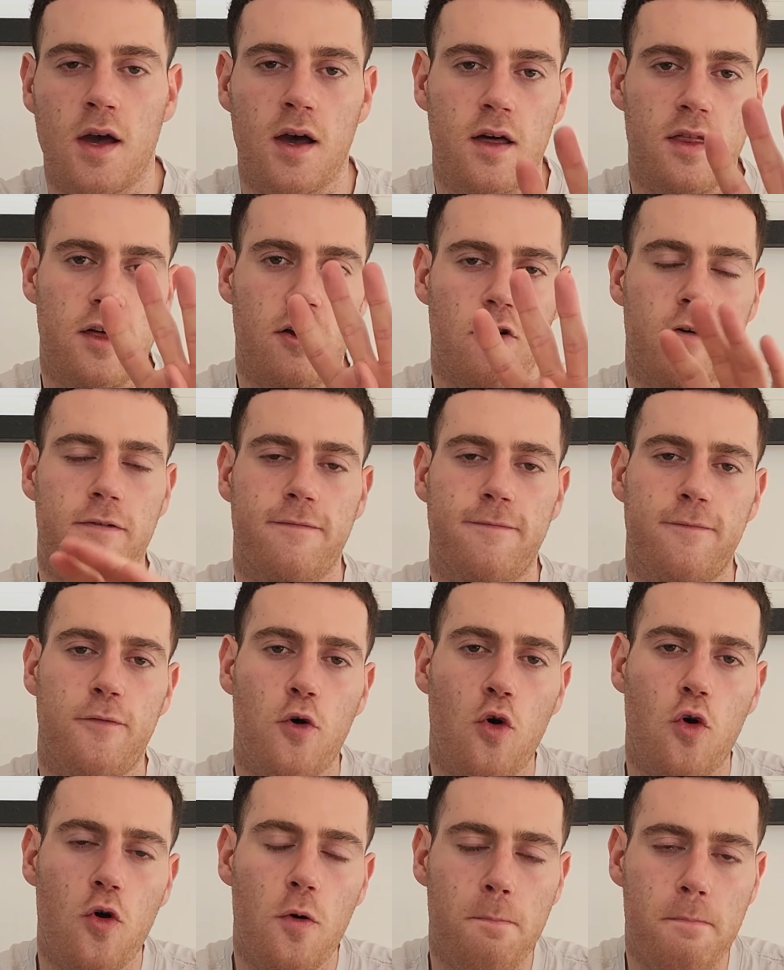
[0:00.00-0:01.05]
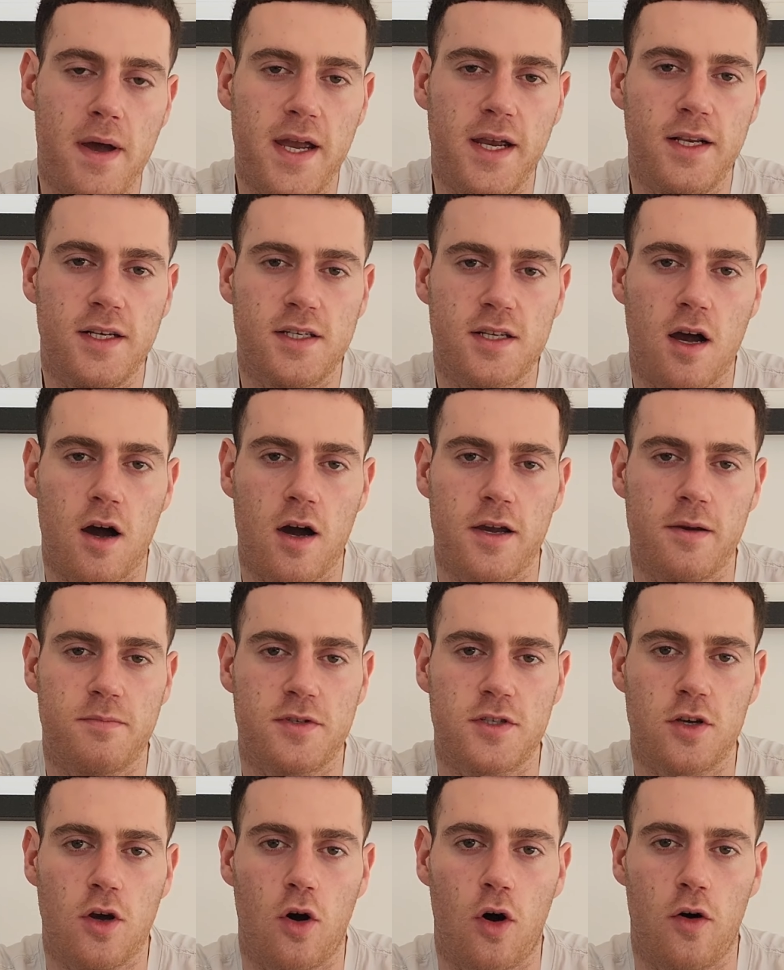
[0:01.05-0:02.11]
There are four main
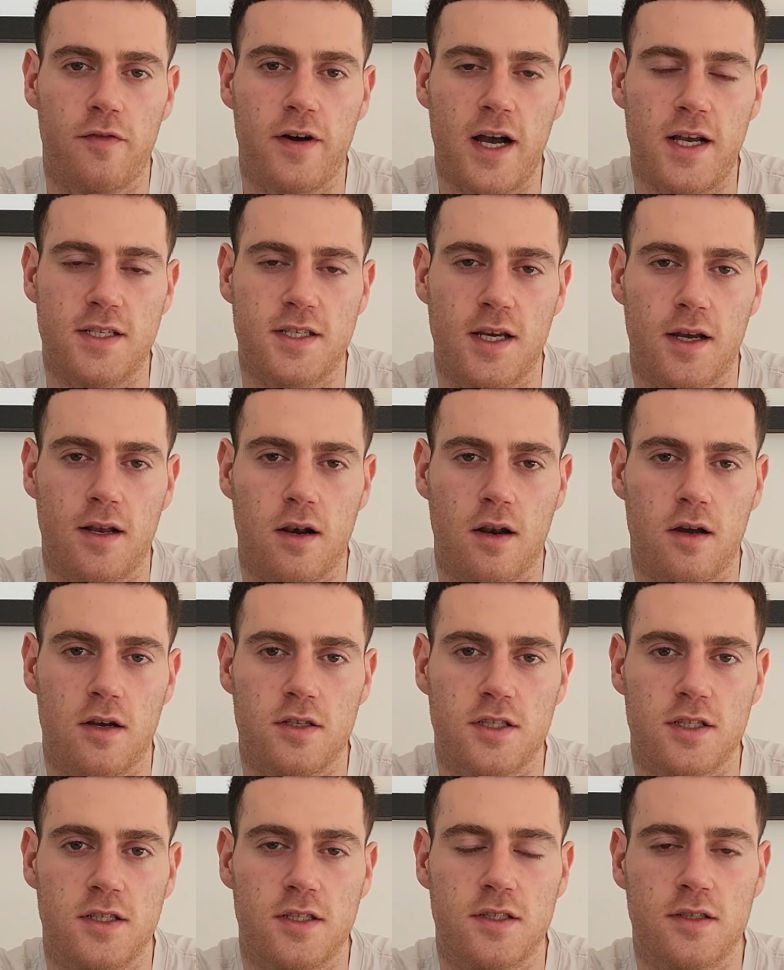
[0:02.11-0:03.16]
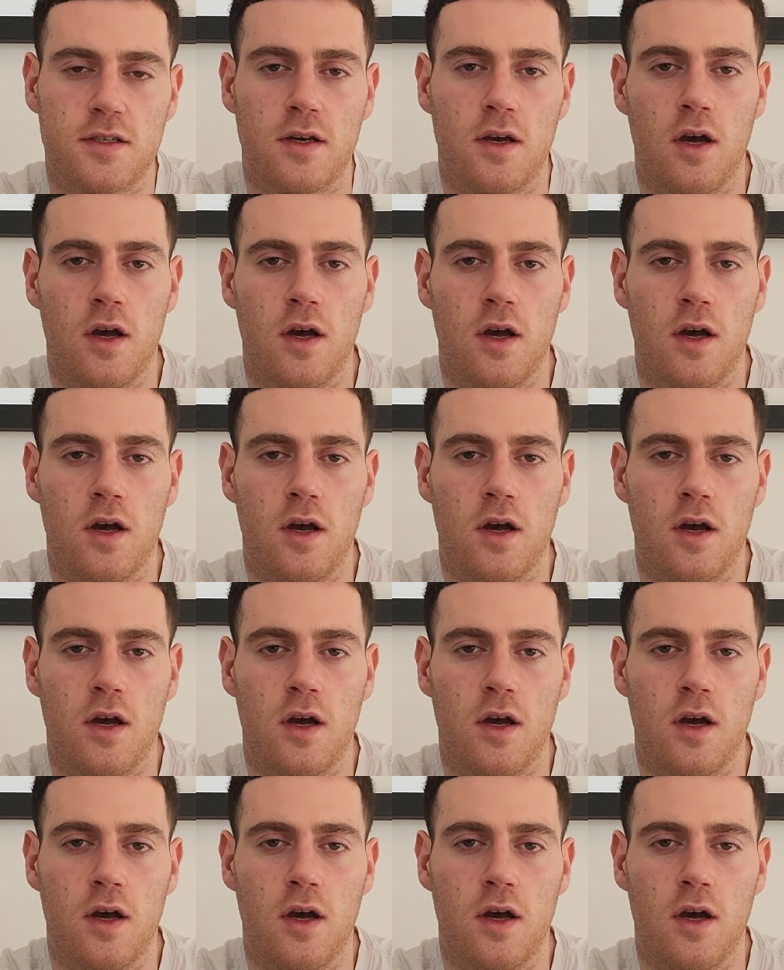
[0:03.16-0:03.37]
types of asset classes.